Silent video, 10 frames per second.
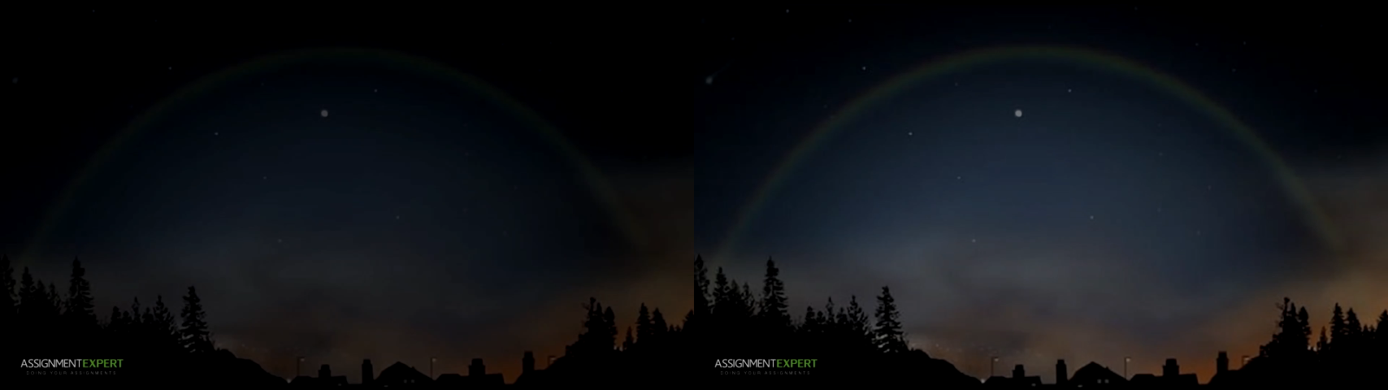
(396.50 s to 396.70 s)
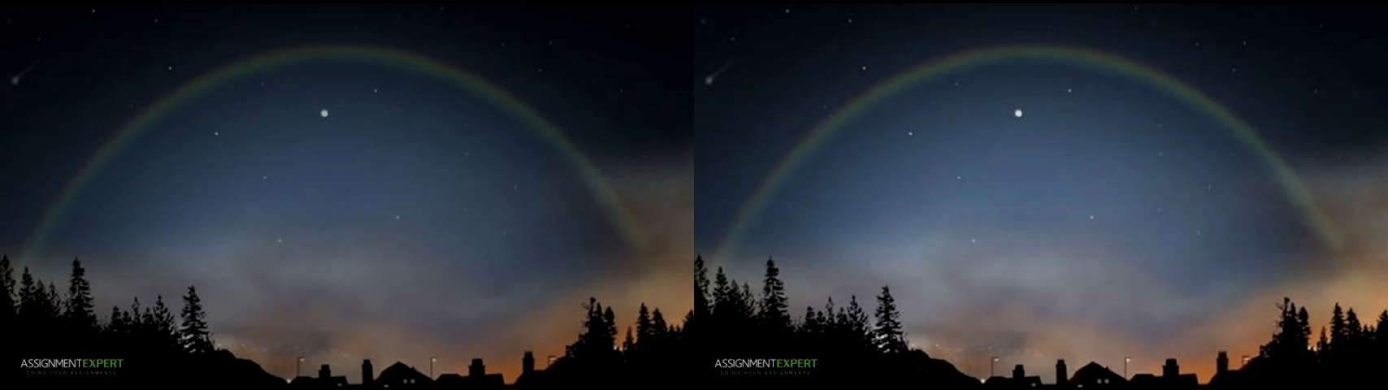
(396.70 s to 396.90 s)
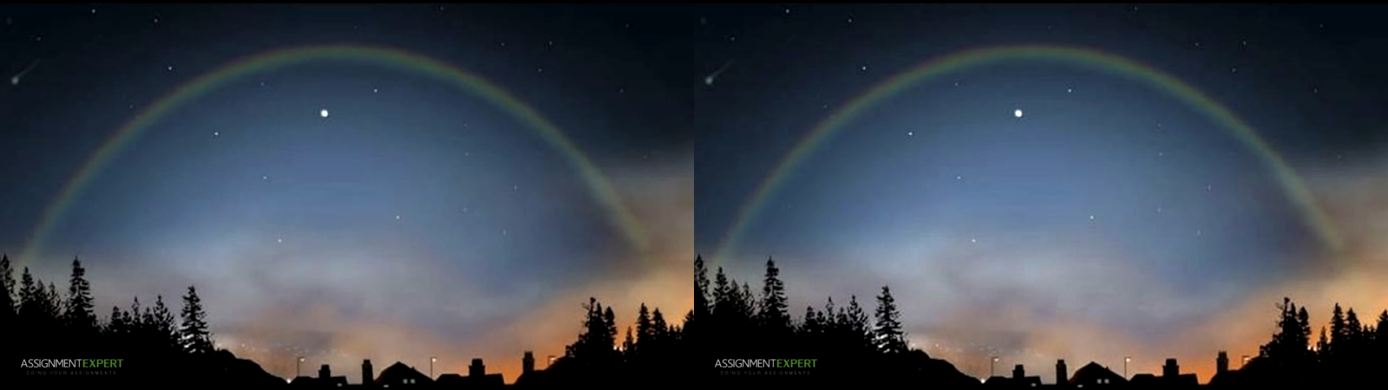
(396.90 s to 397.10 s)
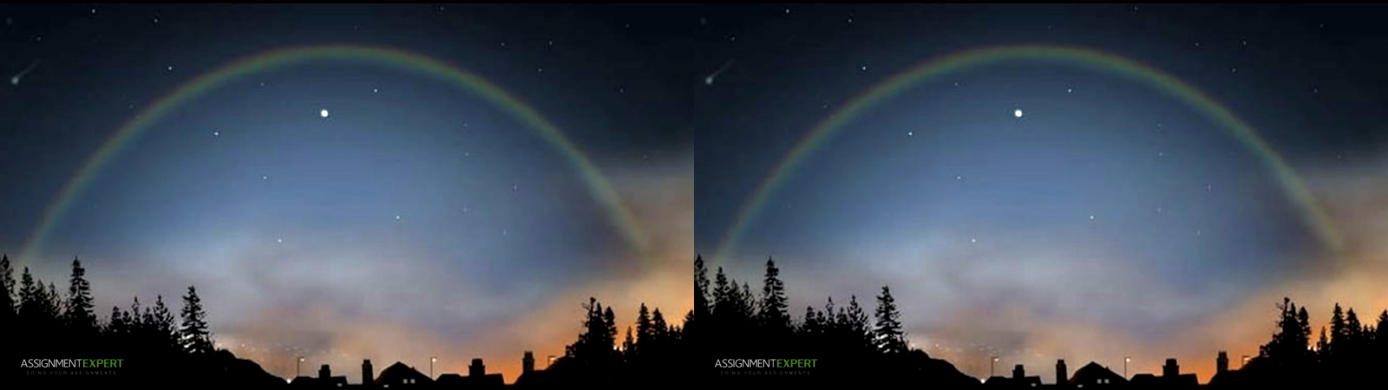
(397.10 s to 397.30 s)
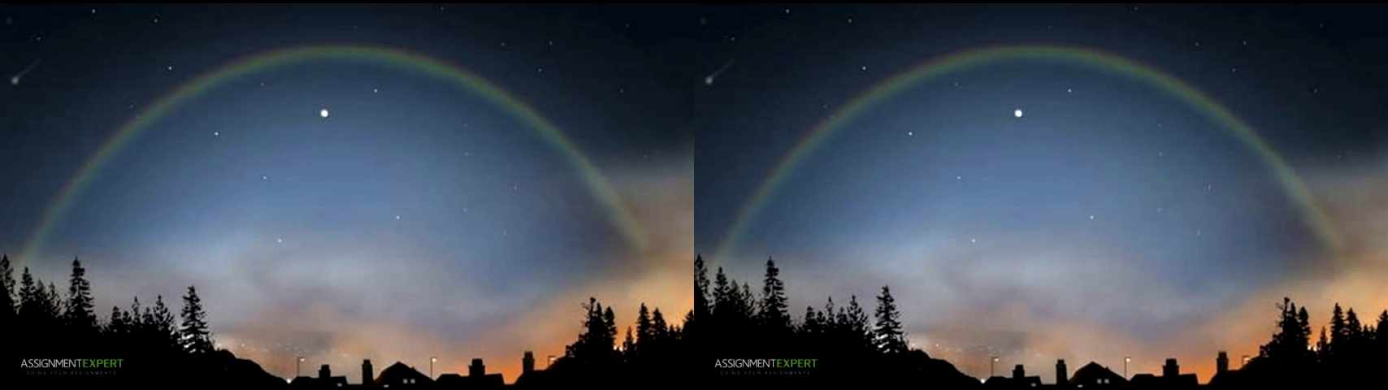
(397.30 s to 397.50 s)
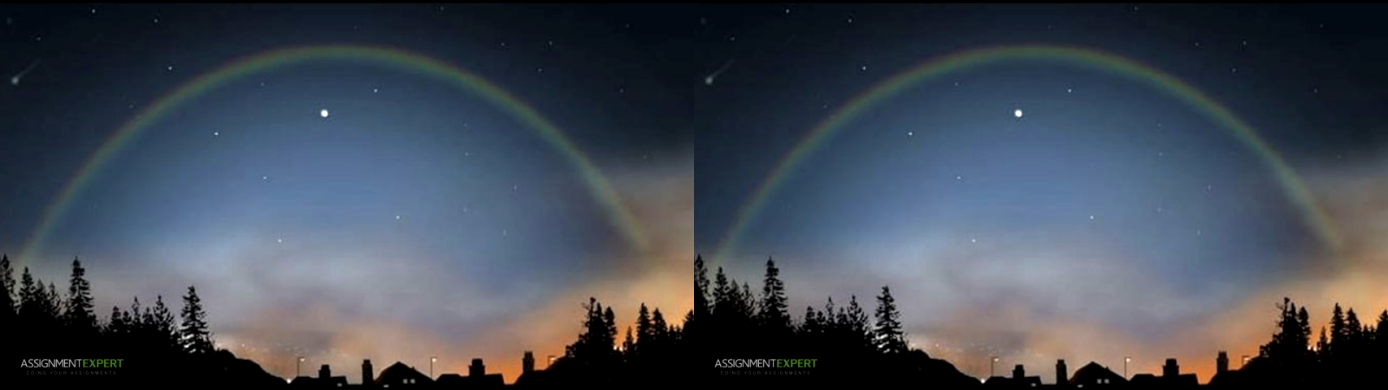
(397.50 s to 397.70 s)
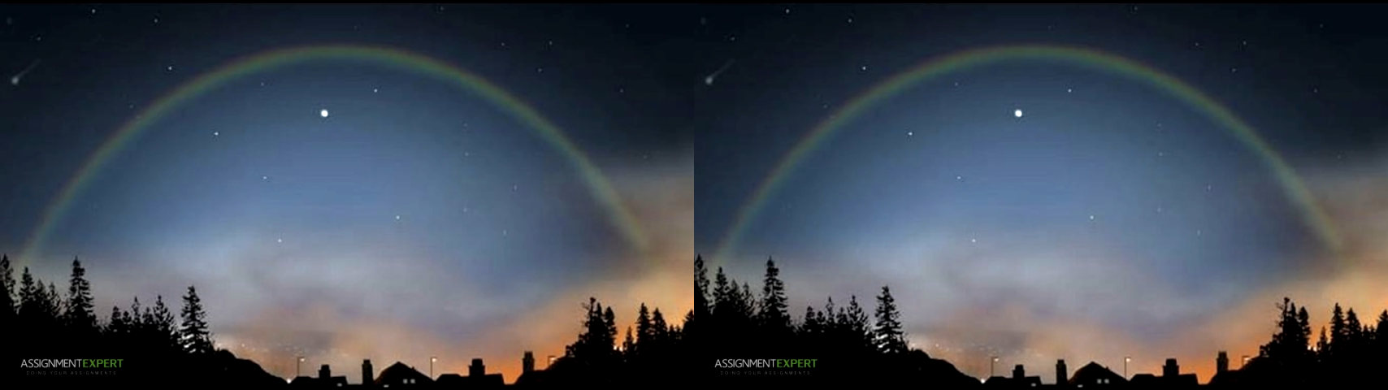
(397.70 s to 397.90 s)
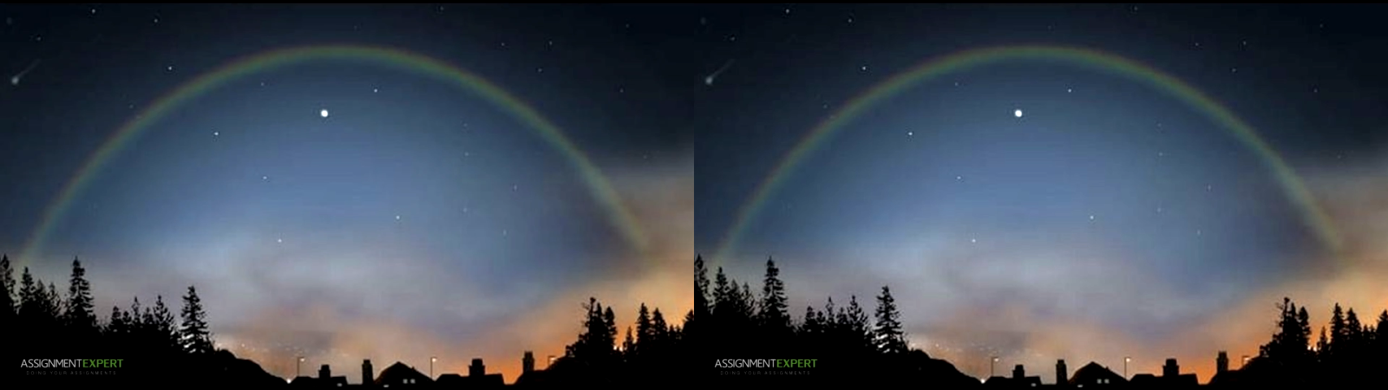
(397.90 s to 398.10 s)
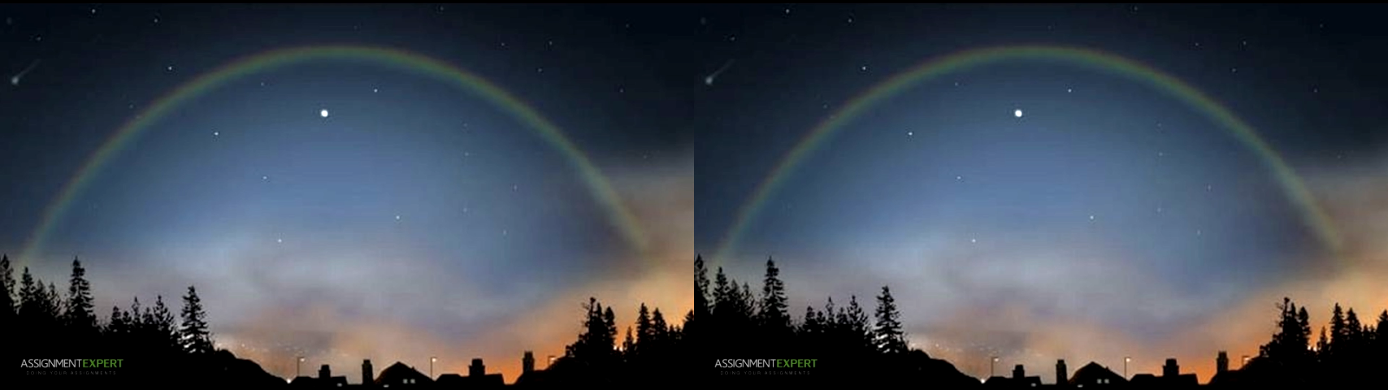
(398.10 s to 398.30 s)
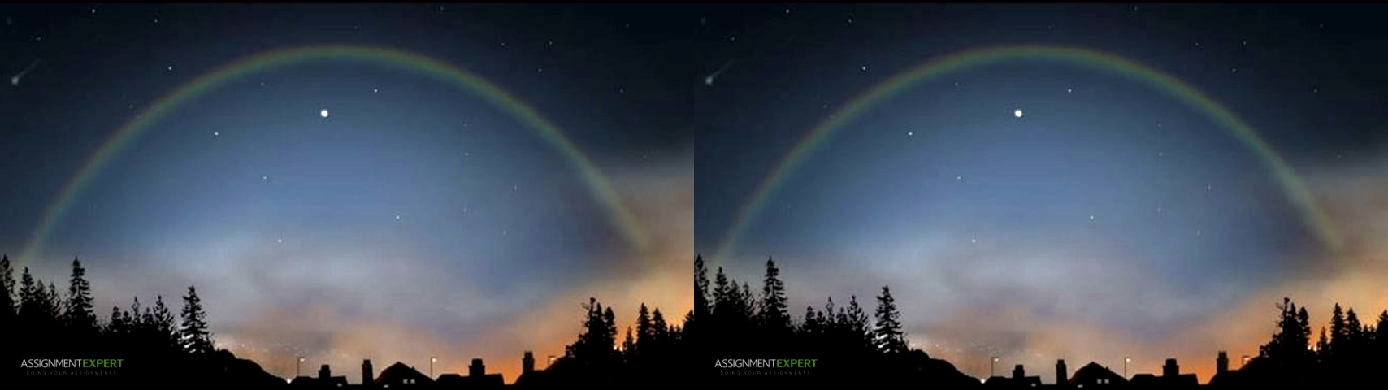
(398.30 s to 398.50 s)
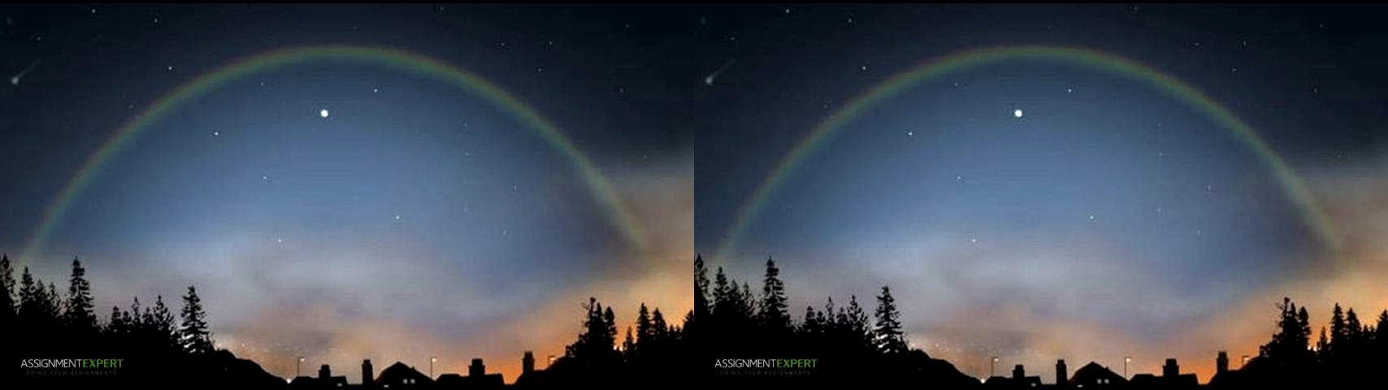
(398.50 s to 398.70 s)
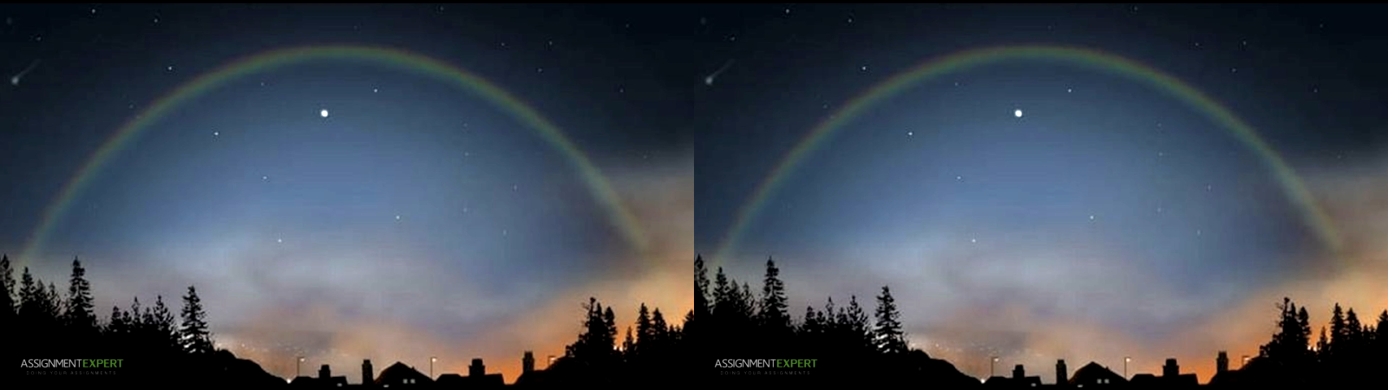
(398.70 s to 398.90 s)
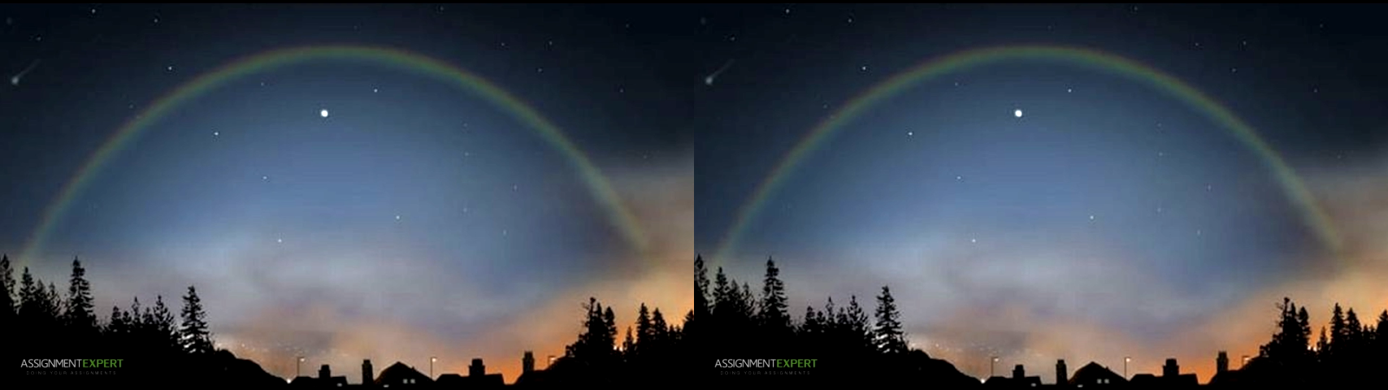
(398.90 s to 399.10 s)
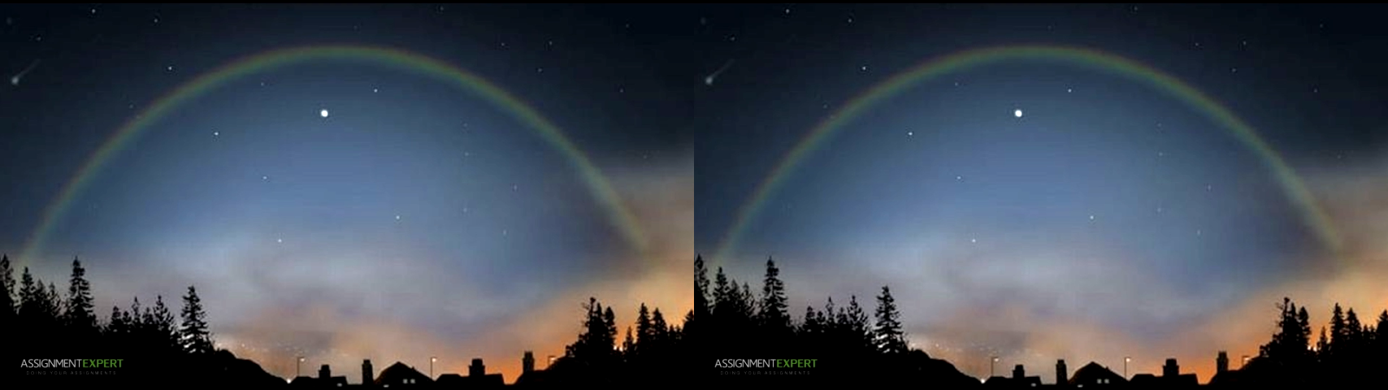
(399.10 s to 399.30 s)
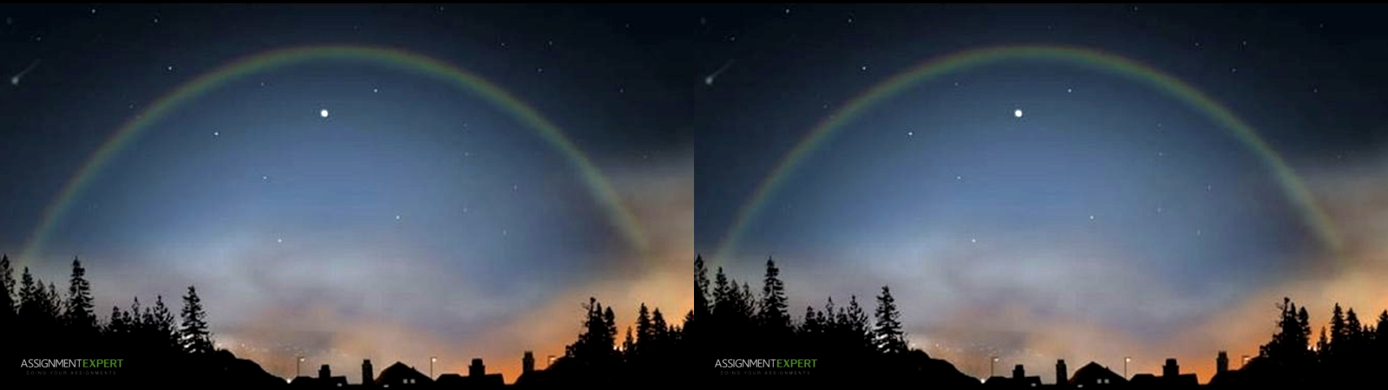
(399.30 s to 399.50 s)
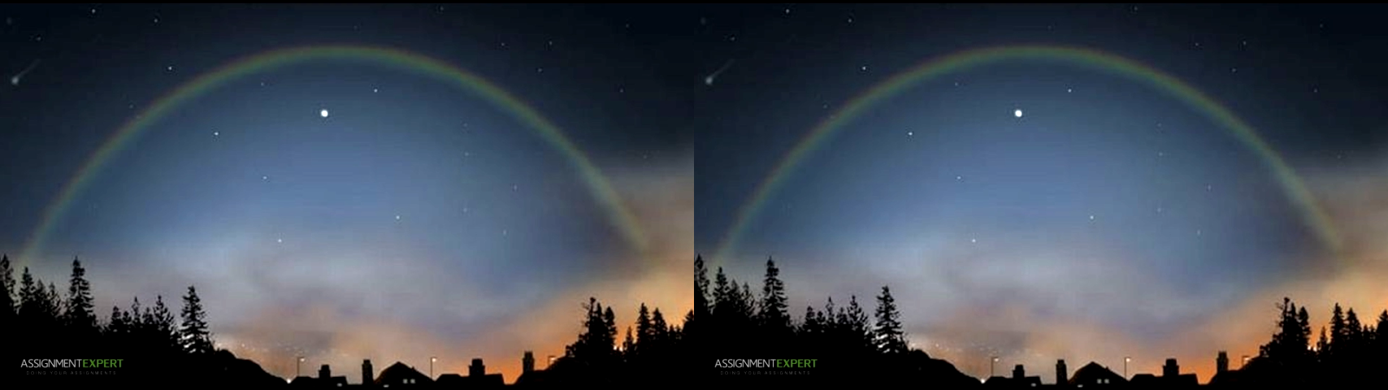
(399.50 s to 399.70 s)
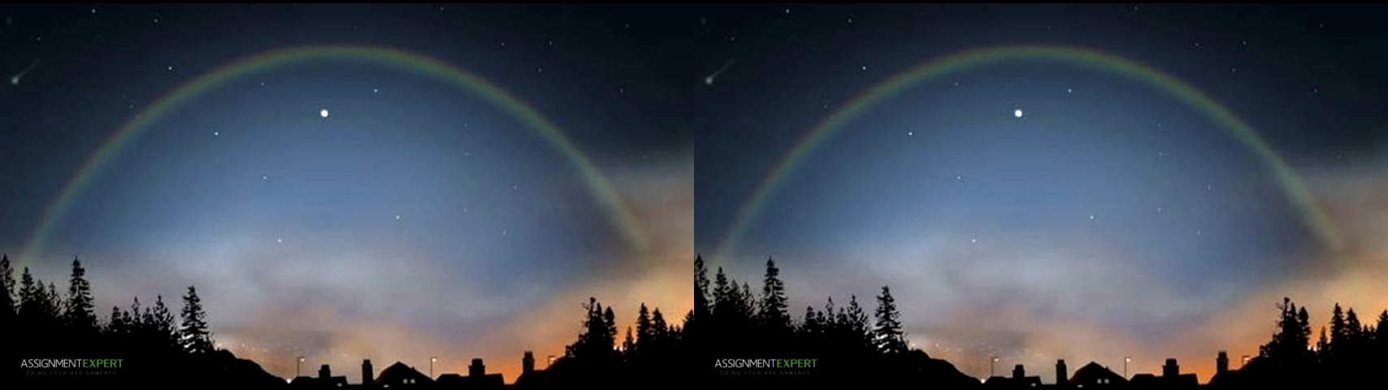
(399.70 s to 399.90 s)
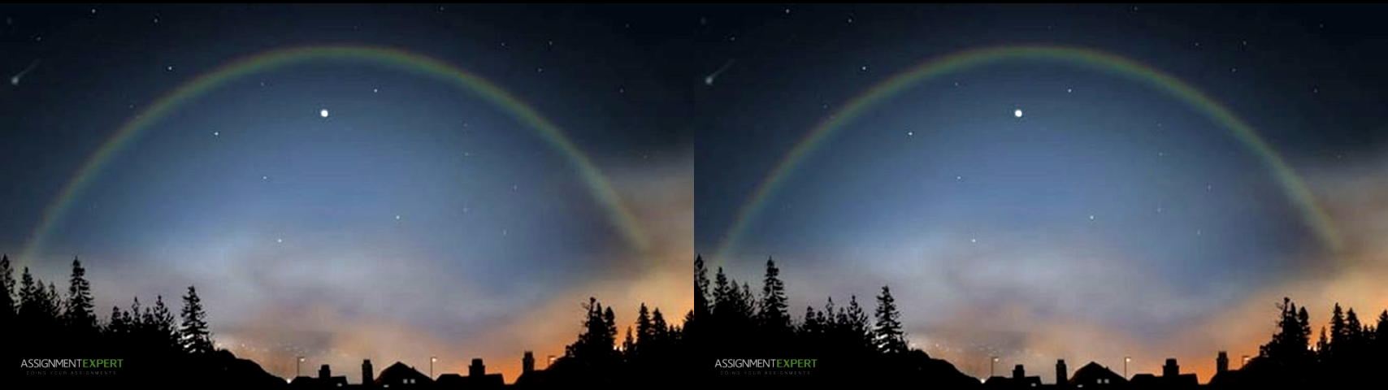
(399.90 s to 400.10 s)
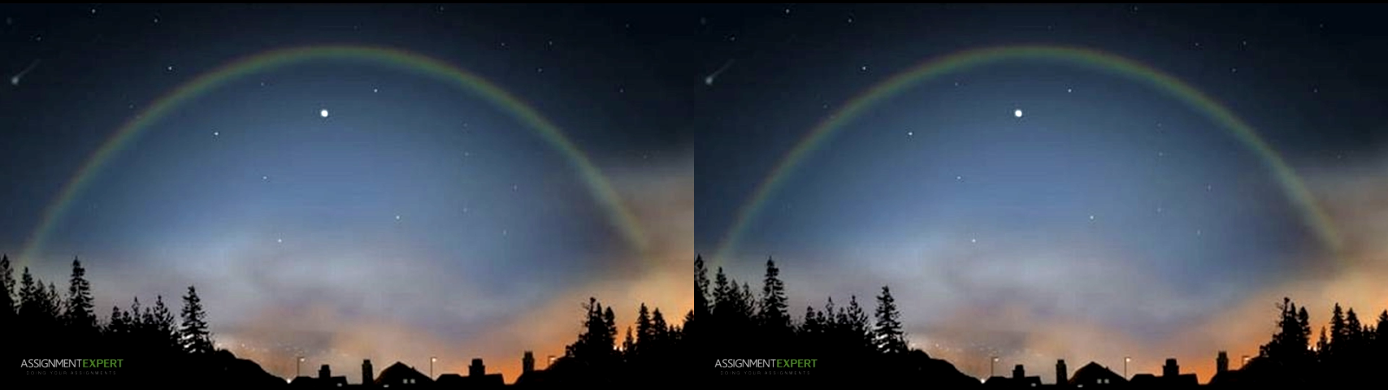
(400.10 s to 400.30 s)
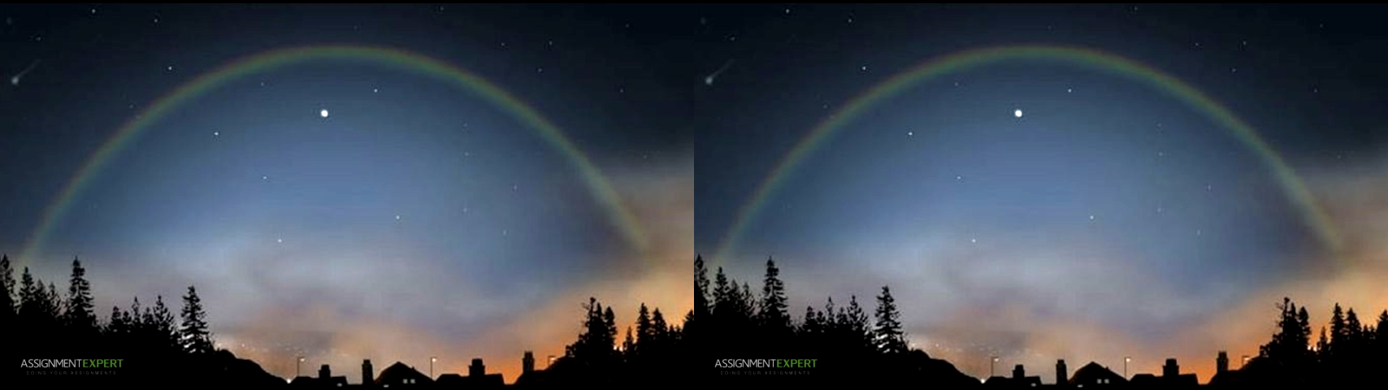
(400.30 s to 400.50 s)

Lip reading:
No face is visible, so there are no lips to read.